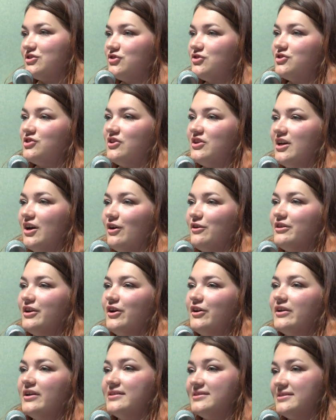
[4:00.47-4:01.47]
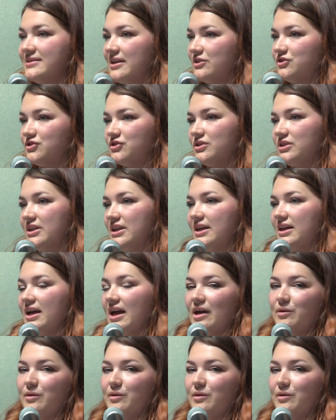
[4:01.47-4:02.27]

industry are there consensually